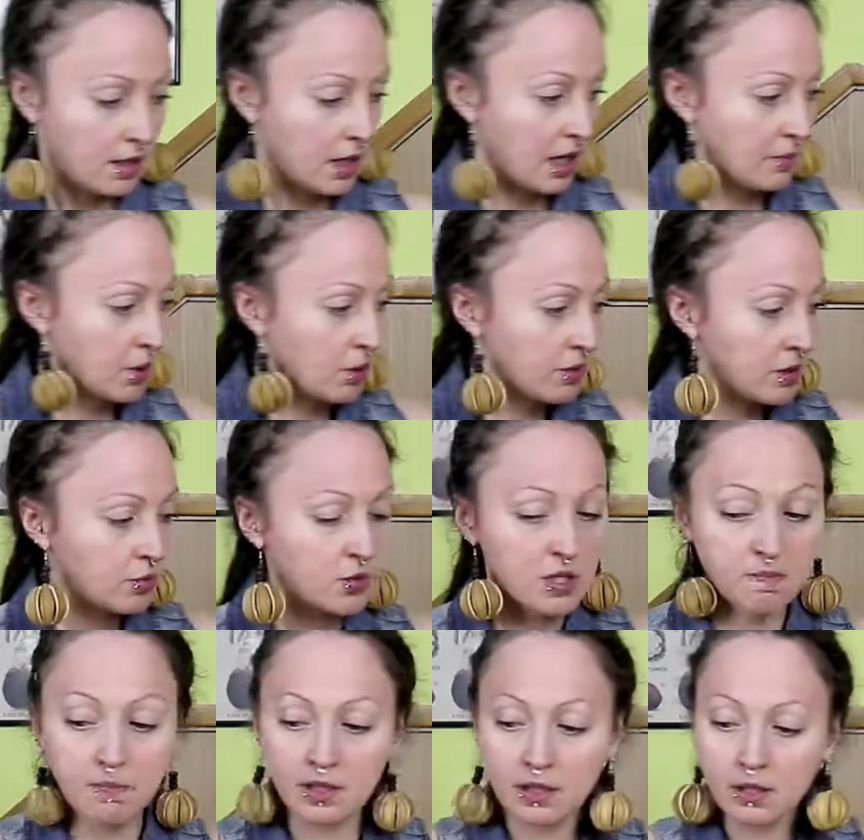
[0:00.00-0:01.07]
I'm going to
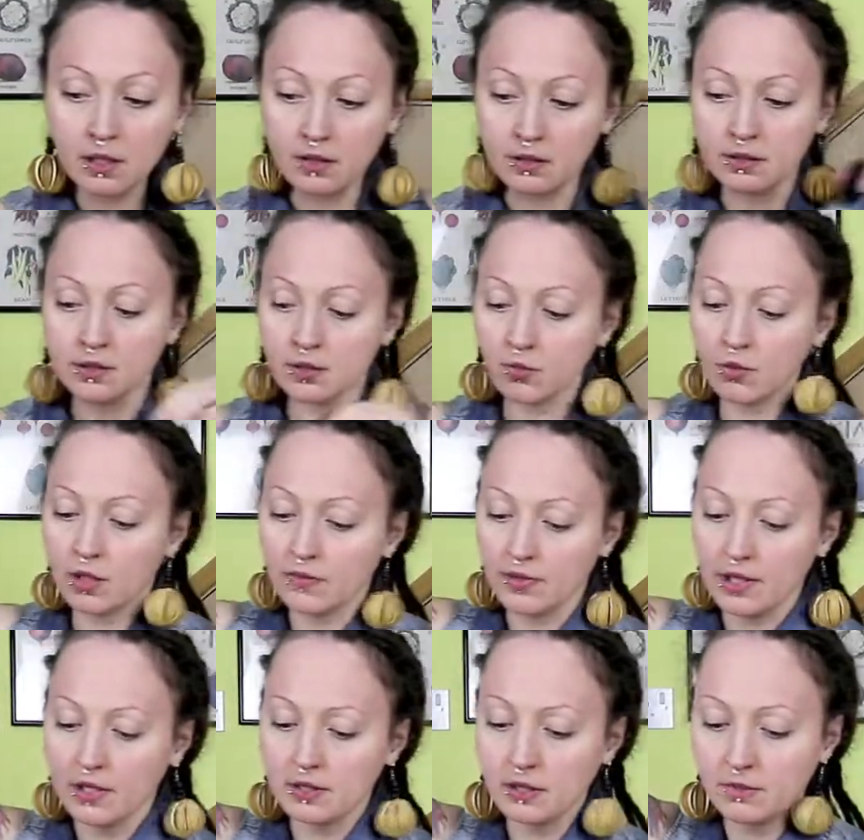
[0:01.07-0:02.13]
sprinkle it with
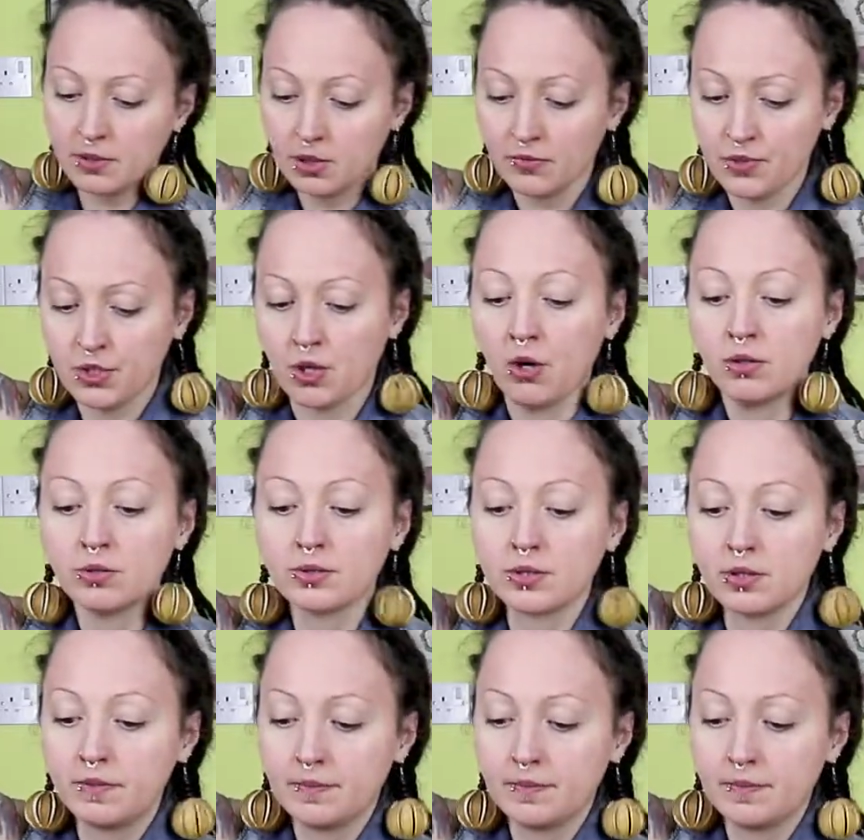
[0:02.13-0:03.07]
a little bit of salt.